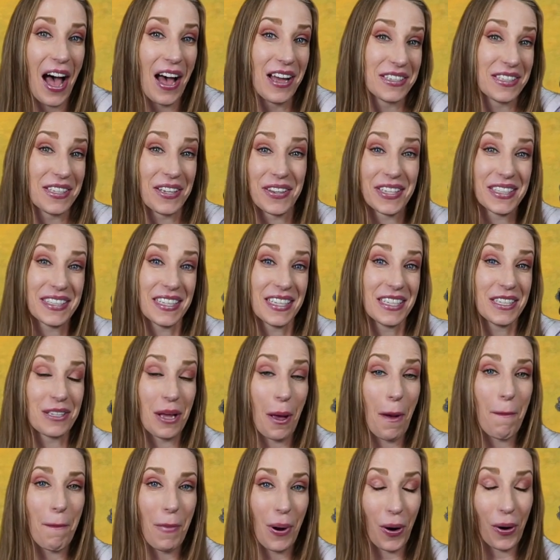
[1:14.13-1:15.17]
So this is
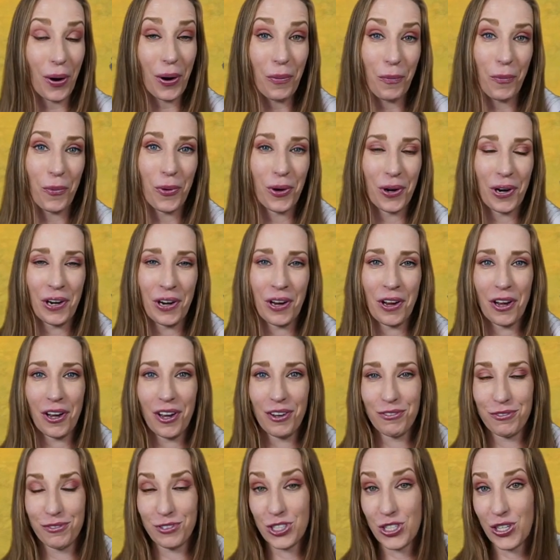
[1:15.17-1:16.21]
part 1
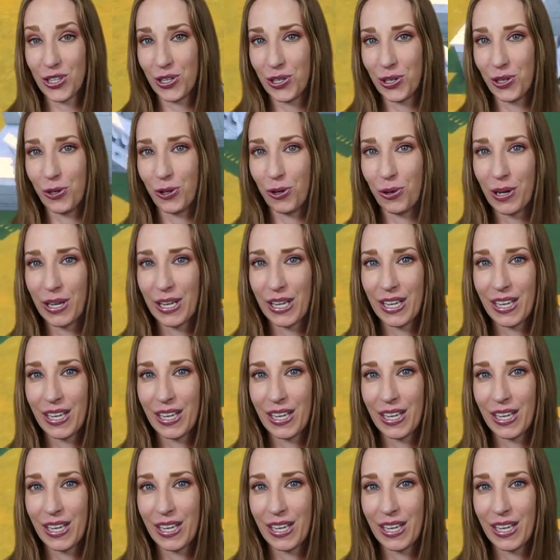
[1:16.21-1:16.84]
of 2.